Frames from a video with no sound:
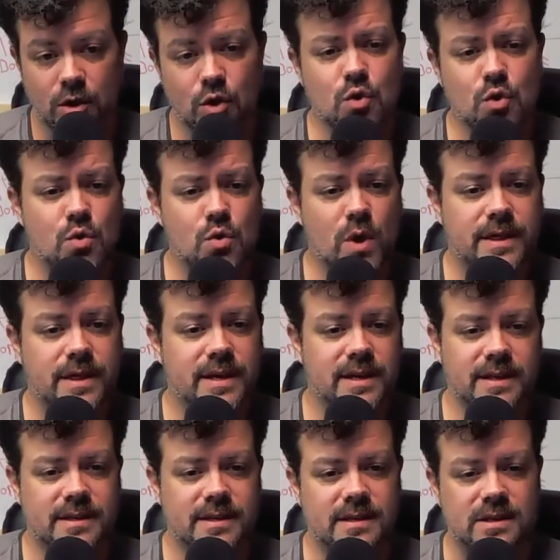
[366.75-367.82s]
Ooh, I think
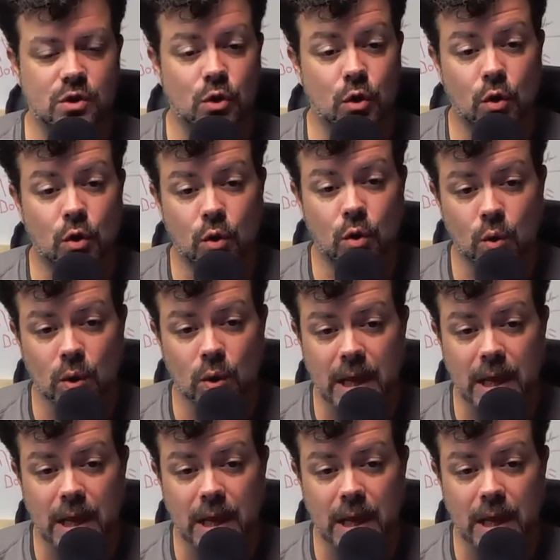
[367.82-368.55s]
this is cool.